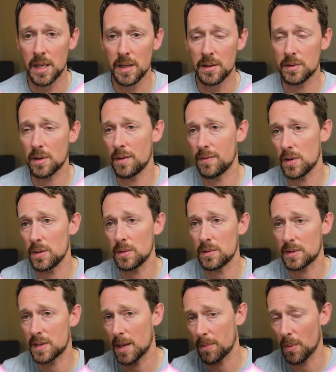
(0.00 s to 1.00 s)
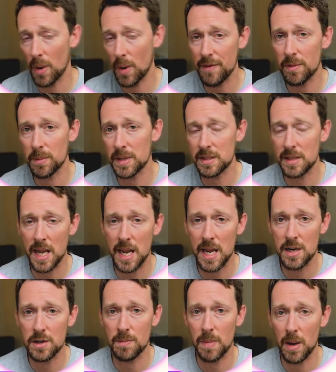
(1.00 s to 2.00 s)
So if you step away from the
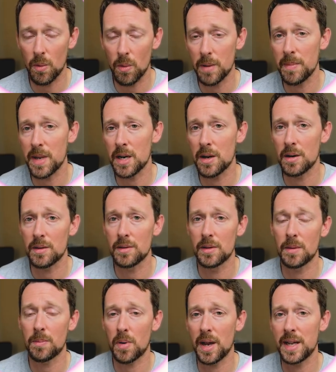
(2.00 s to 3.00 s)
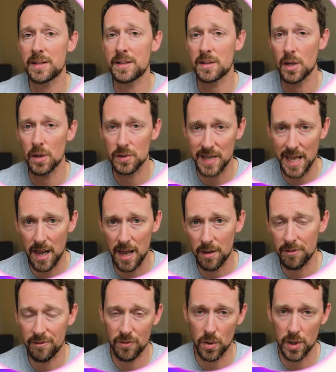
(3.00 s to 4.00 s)
stage by one meter, the price goes
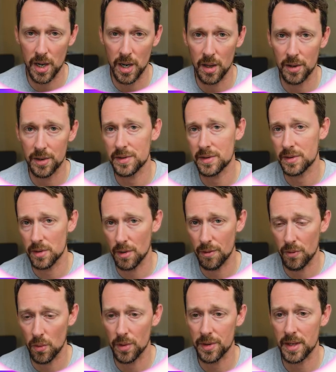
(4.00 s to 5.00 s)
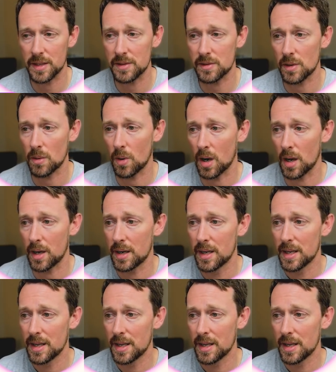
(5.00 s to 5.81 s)
down $4, so forth and so on.